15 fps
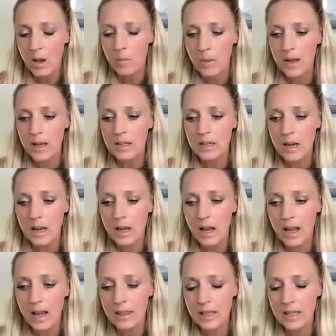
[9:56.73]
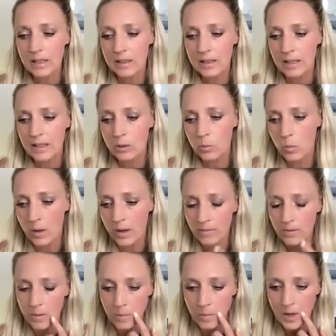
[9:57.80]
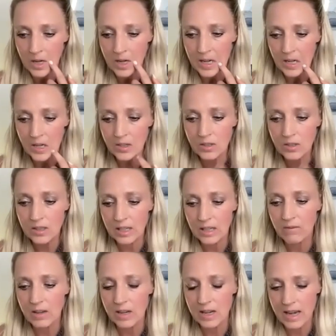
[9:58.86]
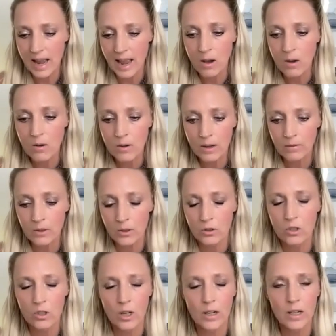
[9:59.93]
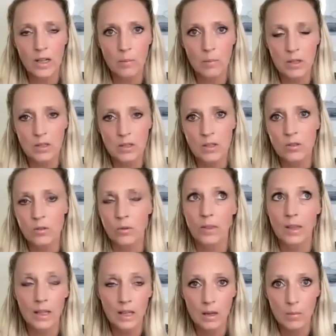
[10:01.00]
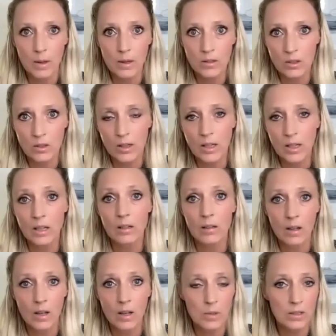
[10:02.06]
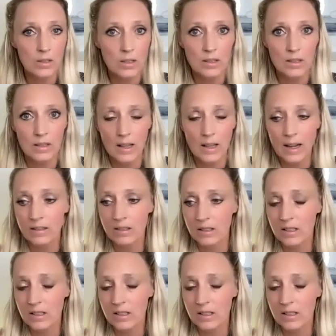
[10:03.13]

But I think that that's one of the barriers, even now, if you're starting a business or thinking about starting a business that has a